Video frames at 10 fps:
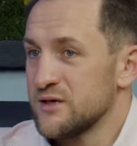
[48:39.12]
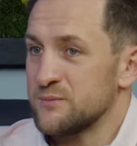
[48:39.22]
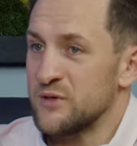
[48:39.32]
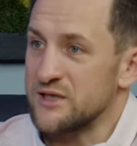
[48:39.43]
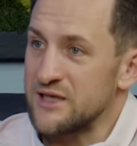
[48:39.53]

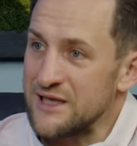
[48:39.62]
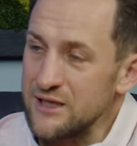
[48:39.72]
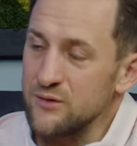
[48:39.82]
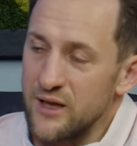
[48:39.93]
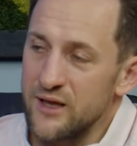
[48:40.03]
But in
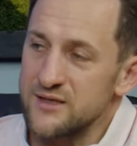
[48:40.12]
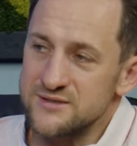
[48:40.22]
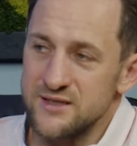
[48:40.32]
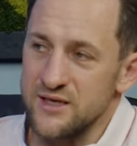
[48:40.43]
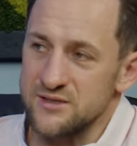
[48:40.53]
the United
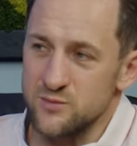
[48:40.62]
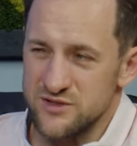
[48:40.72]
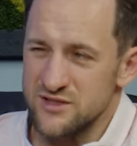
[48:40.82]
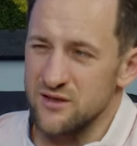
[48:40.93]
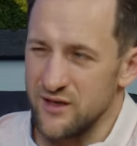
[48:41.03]
States, we
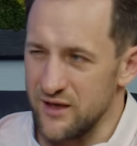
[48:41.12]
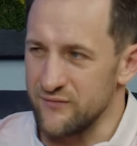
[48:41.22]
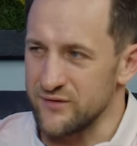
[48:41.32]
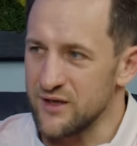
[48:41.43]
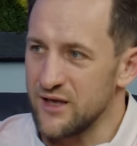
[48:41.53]
still
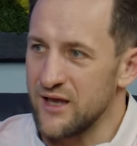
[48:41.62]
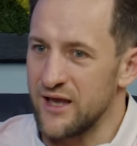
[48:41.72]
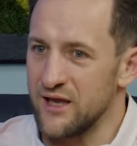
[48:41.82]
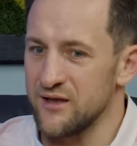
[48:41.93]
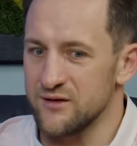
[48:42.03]
have it.
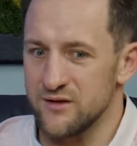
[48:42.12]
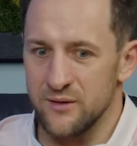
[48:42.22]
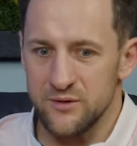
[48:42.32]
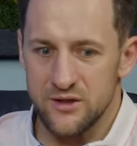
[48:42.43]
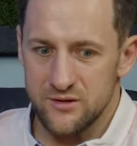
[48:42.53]
And
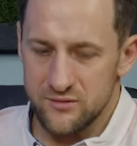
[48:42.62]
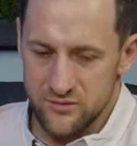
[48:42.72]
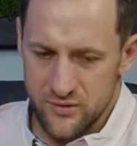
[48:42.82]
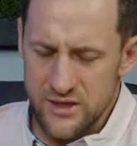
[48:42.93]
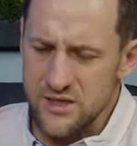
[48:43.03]
I mean,
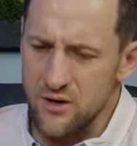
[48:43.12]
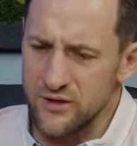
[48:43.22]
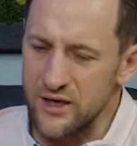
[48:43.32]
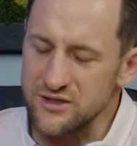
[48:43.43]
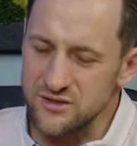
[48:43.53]
right now
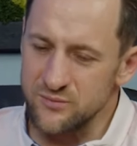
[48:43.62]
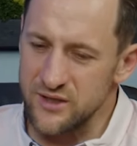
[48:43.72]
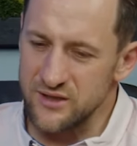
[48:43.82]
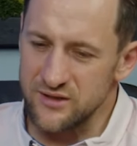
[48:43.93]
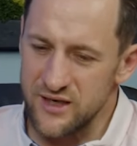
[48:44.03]
they're actually
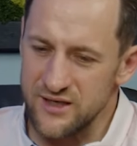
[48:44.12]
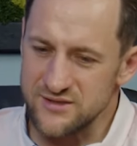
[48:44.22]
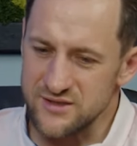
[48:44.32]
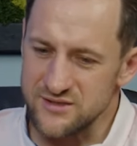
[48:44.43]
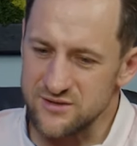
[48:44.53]
making
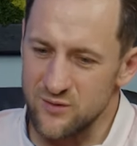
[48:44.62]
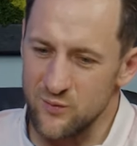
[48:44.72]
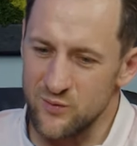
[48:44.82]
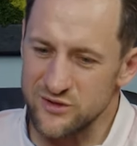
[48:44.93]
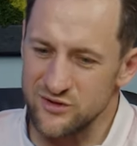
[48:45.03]
cases.
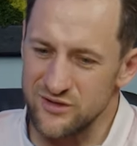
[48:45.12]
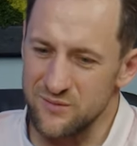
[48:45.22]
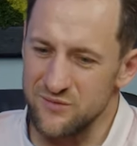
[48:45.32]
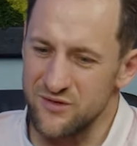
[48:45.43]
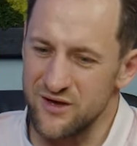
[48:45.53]
What's her
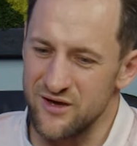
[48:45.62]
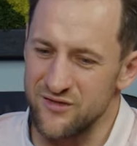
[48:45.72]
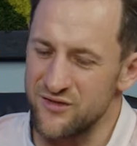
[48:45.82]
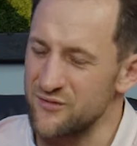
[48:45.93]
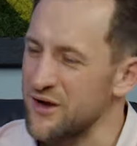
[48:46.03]
name? Uh,
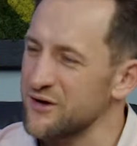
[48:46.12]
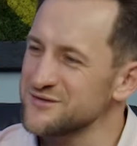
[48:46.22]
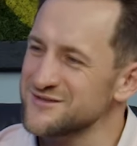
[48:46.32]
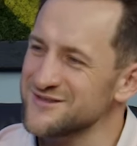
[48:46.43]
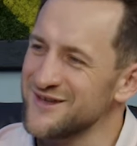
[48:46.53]

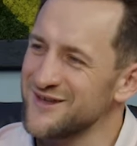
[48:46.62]
Theranos.